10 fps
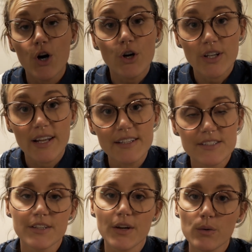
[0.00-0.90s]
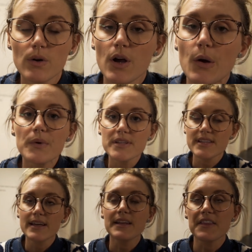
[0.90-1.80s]
On a lighter note, we're
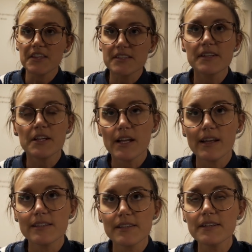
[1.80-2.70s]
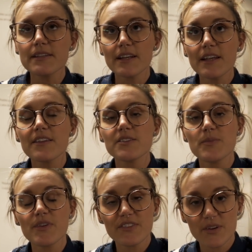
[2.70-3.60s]
staying in the St.
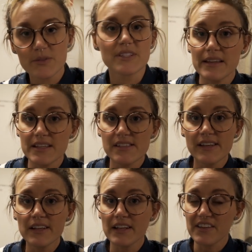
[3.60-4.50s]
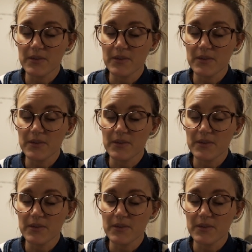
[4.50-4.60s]
Elizabeth's Hotel. Staying in the St.